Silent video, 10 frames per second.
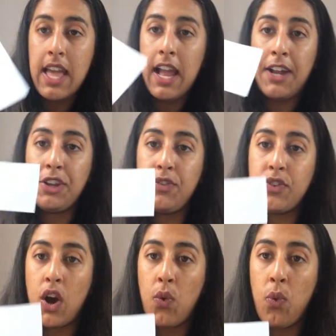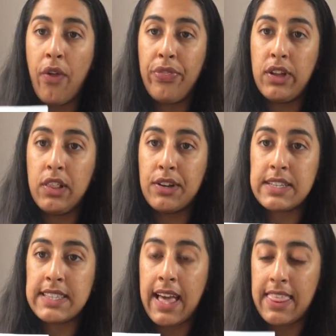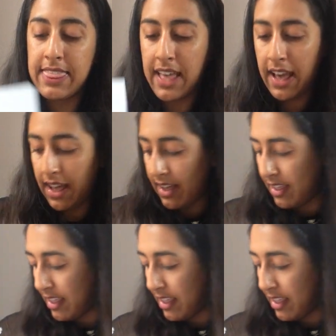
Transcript: and you've got one that looks like that,